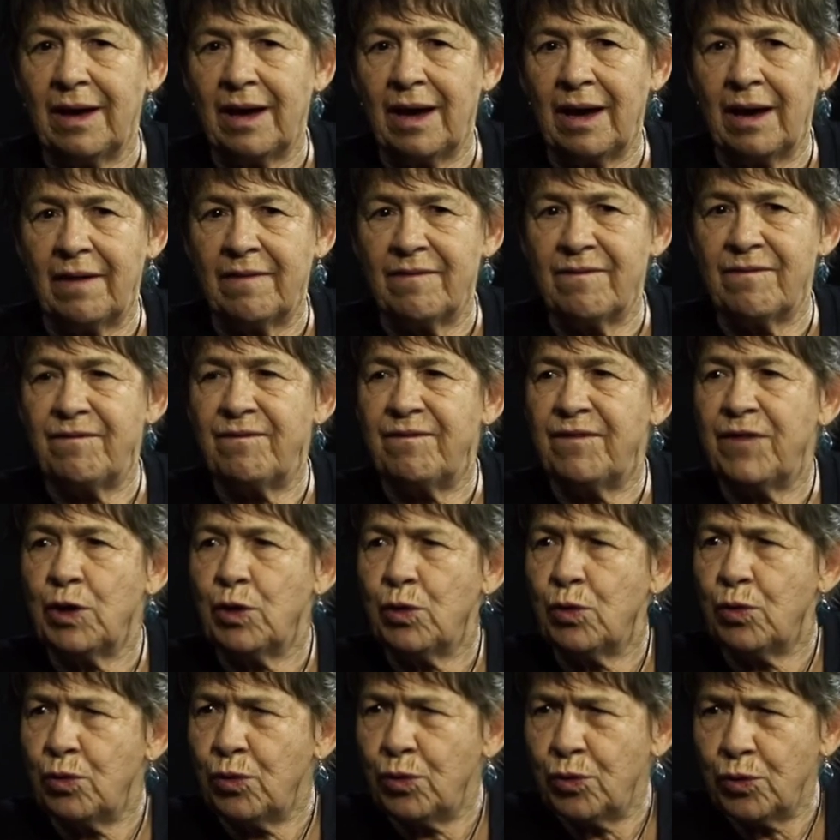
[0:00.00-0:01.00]
uh,
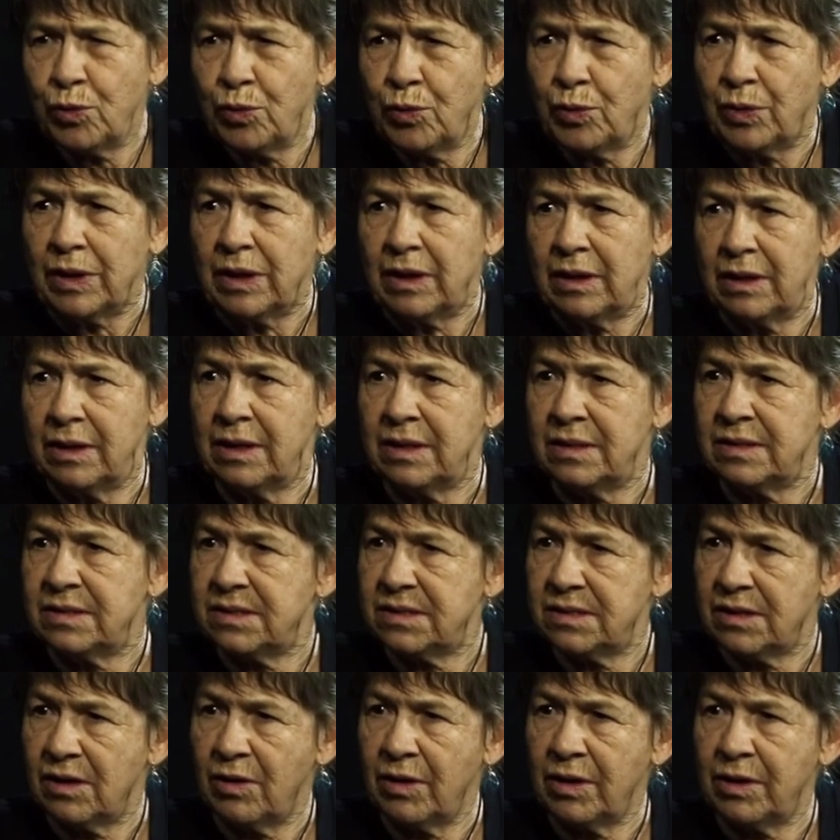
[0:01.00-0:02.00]
feel good
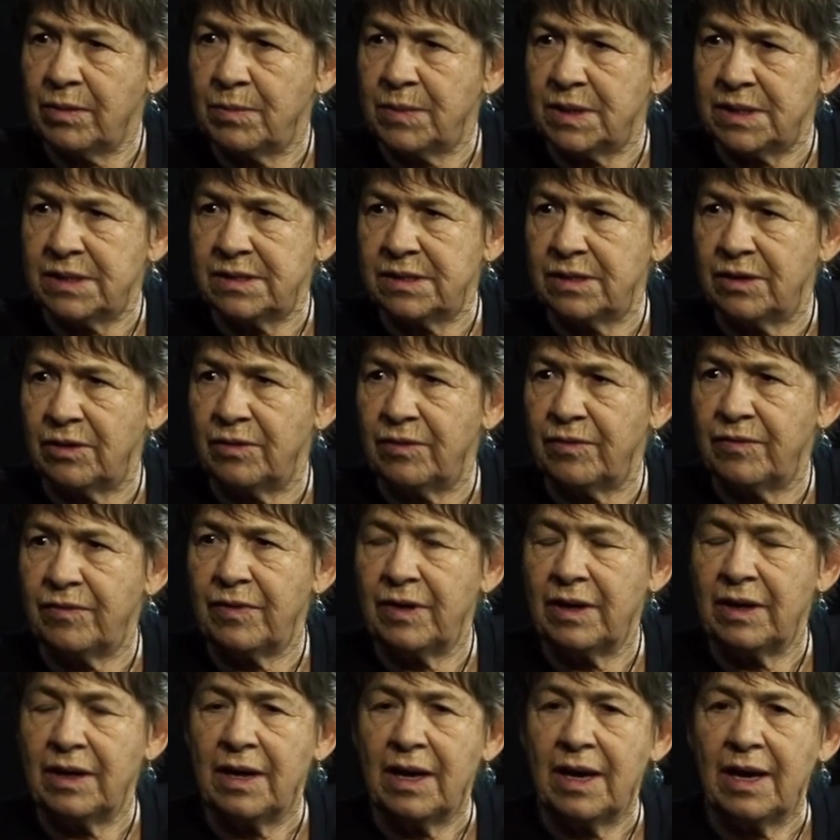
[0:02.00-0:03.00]
inside of myself.
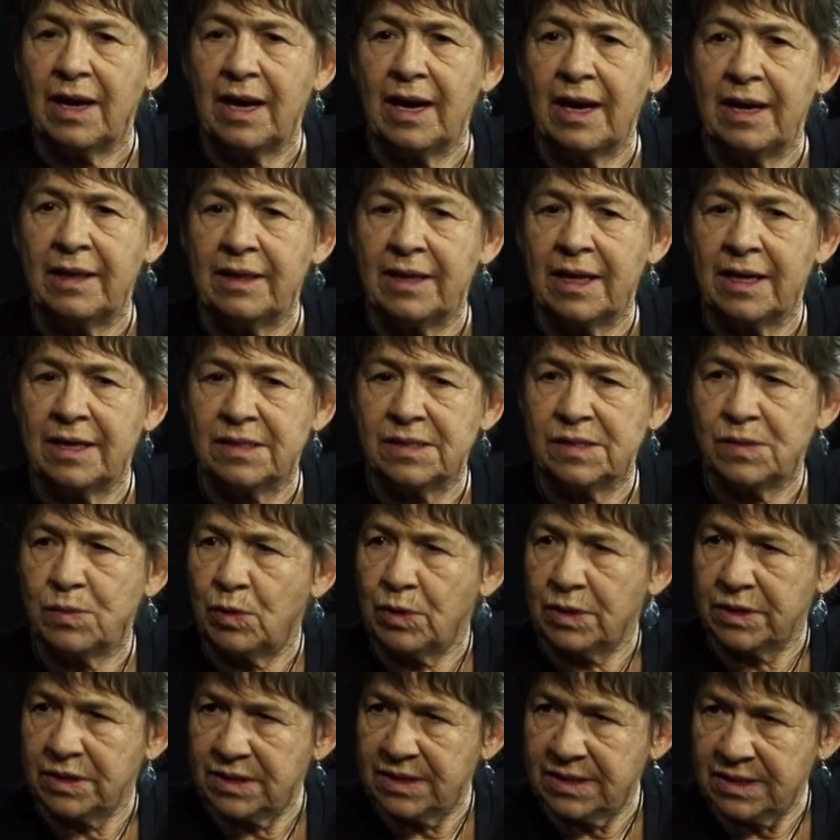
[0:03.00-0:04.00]
Mm-hmm. And that's
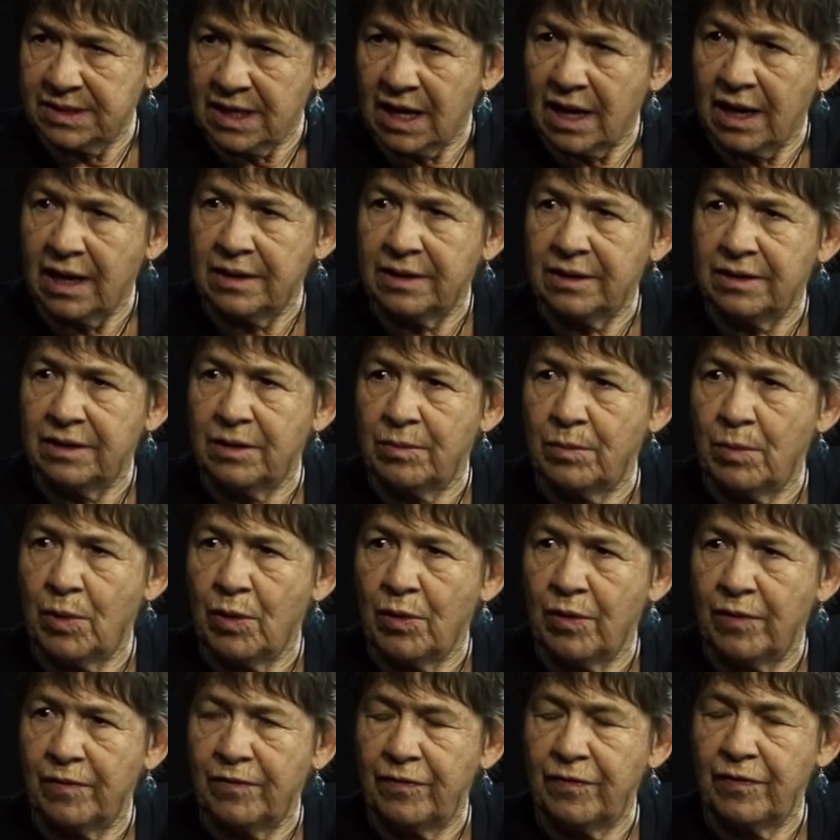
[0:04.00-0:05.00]
what started them
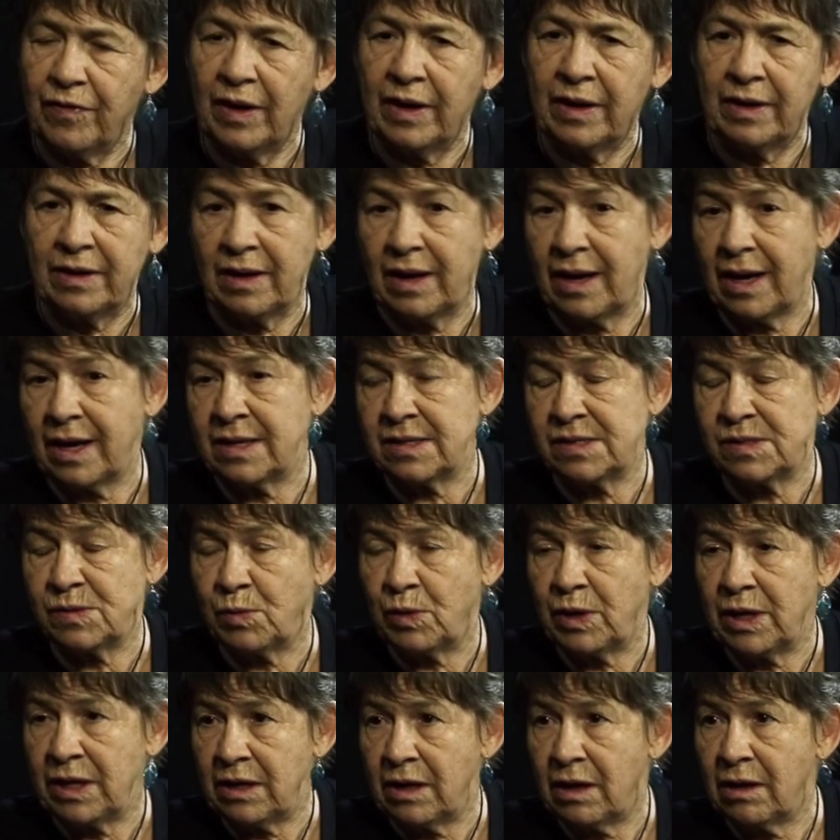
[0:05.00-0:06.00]
off. And as
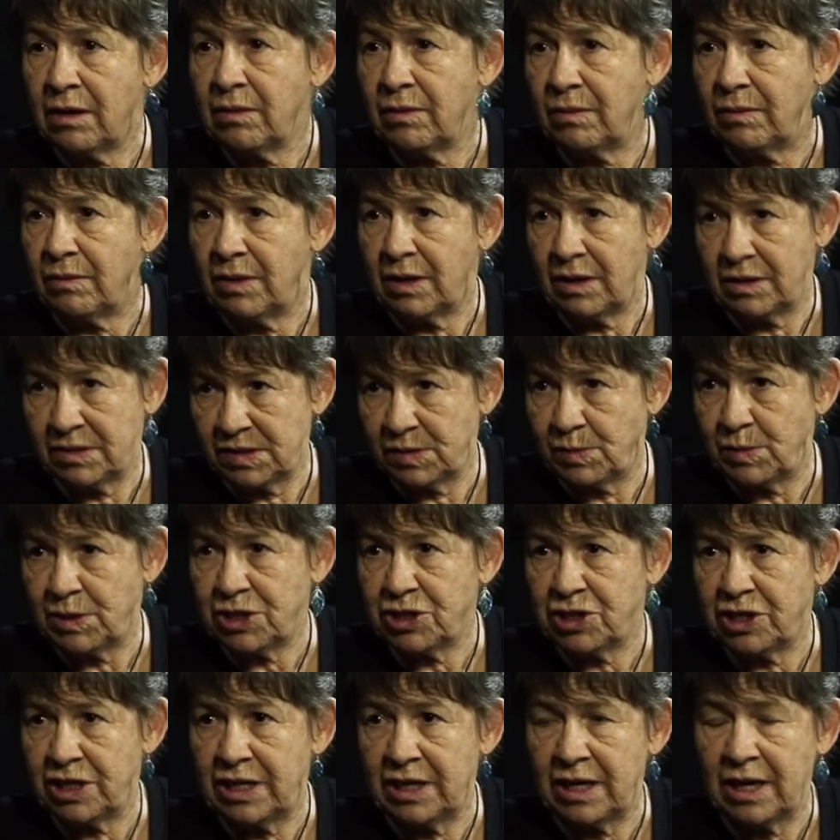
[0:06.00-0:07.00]
we know,
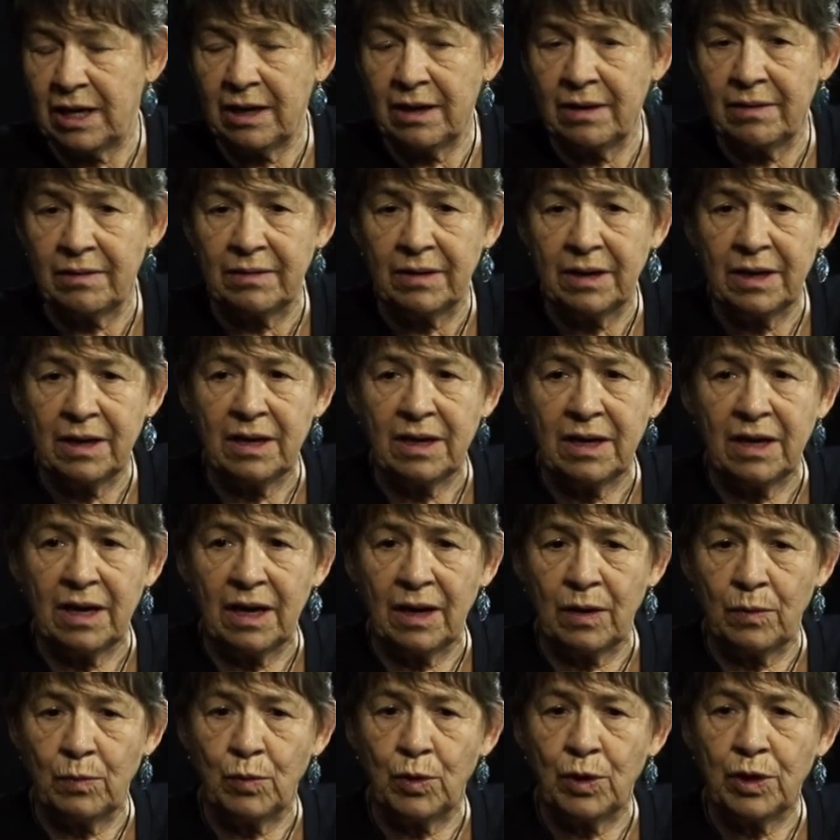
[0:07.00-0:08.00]
especially now,
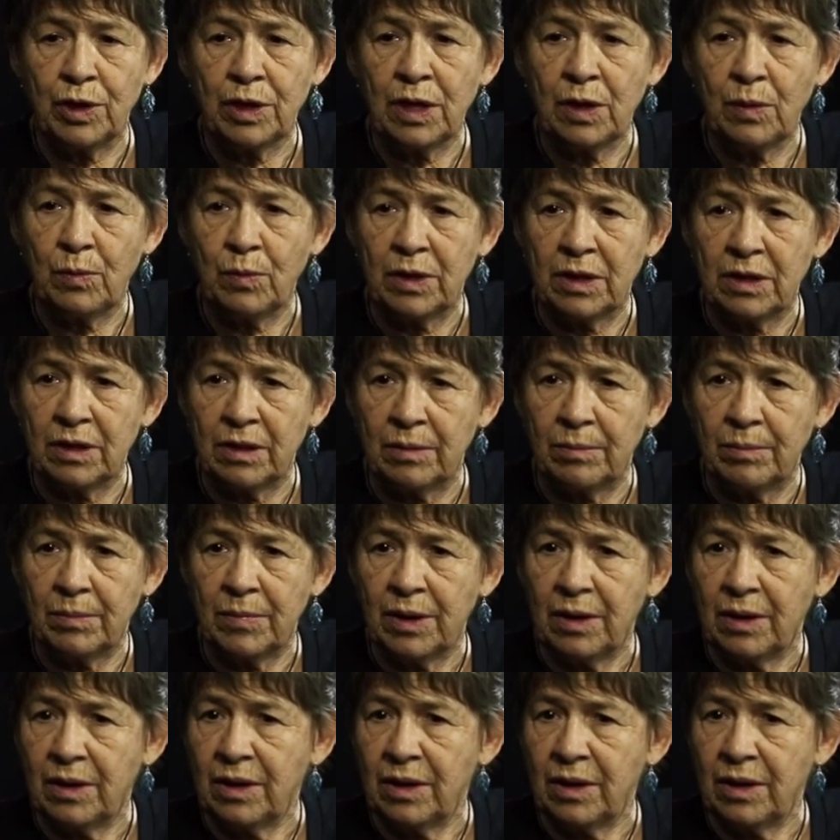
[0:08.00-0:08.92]
and working with them,